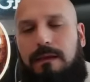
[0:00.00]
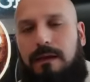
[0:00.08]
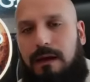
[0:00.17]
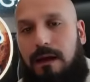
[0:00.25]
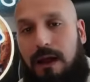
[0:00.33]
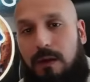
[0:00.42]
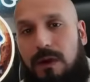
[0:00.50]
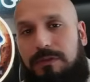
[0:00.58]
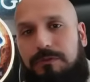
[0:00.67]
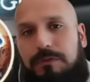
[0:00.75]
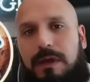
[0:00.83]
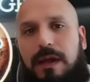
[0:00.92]
I went
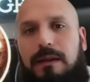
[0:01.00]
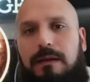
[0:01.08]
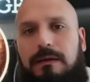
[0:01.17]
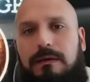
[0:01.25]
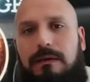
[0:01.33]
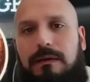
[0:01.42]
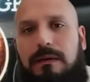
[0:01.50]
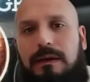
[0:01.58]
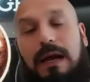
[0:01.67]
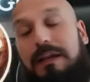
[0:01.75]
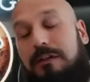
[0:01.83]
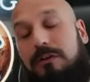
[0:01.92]
through that.
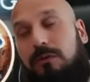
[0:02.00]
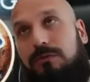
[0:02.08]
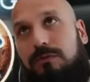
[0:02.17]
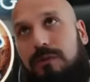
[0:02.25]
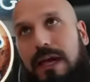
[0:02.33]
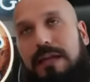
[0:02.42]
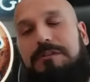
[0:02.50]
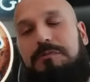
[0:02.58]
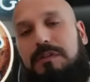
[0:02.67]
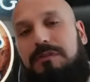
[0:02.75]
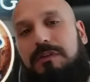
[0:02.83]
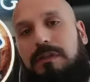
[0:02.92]
I didn't go through that
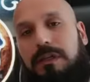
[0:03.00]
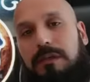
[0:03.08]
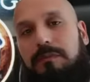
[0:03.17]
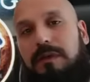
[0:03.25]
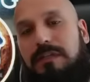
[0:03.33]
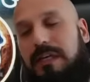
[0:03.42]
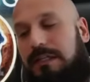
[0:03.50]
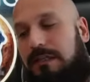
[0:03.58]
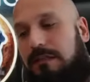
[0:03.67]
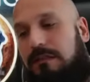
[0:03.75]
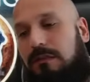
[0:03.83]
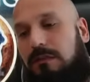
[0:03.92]
specifically because I
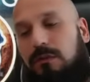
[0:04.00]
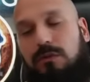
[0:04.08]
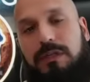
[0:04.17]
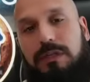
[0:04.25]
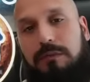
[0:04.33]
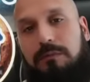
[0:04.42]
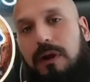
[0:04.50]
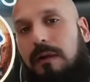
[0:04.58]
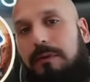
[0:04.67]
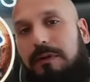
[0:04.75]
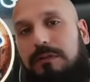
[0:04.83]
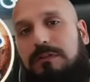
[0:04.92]
didn't lose any
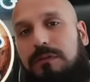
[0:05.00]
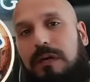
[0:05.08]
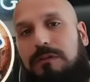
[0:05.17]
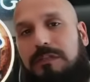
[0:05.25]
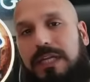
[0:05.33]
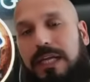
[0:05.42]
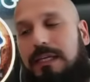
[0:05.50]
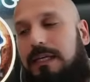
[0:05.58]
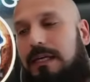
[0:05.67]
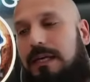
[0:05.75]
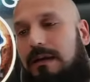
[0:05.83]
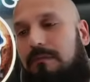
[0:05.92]
property in 2008,
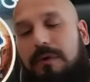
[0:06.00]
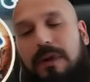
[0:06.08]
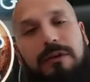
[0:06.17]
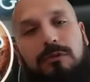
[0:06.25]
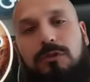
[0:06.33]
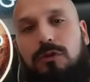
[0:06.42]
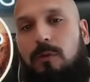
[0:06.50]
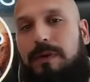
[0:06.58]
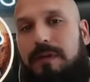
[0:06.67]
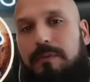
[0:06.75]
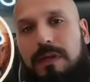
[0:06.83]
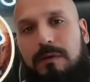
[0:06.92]
but I know so many
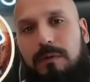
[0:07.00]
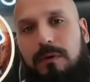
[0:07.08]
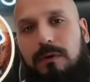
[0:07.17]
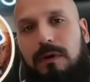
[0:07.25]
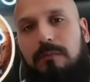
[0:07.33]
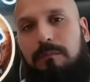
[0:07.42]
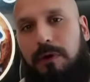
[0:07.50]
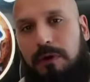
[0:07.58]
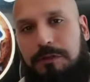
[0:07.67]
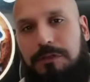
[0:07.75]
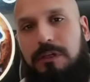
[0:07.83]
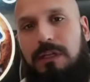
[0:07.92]
people,
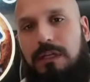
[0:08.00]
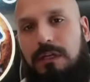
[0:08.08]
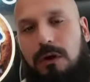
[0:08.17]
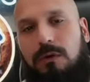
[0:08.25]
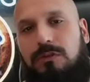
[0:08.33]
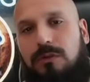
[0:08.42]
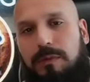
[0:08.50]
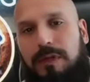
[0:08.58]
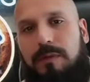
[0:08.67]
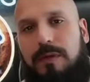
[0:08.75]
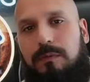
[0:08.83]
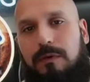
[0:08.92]
personally know so many
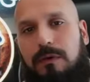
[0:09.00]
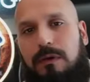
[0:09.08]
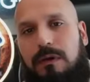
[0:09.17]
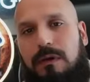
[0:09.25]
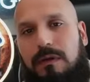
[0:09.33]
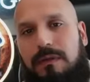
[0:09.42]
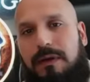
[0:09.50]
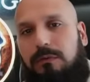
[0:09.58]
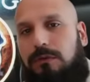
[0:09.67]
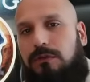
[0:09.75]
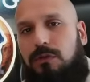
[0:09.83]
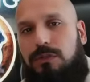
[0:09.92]
people that were
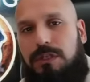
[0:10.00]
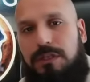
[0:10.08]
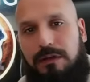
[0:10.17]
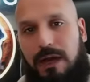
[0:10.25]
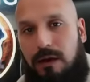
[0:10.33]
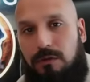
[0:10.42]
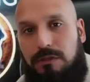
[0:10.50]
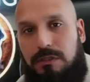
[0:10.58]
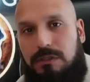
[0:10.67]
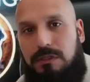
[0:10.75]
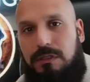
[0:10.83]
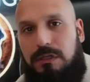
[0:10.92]
losing their
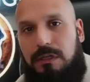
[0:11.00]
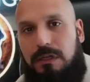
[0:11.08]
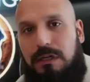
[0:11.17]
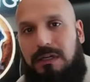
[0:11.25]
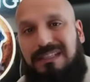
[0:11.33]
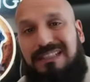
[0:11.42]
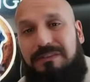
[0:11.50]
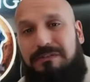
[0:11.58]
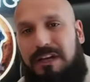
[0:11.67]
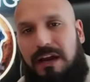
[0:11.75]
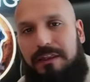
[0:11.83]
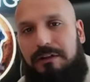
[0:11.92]
houses, living
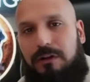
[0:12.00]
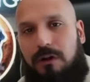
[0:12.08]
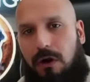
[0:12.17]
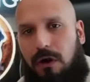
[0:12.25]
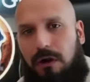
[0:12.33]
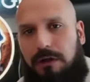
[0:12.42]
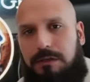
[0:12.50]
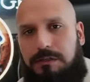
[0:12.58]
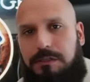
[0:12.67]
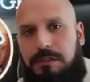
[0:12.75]
out of their cars,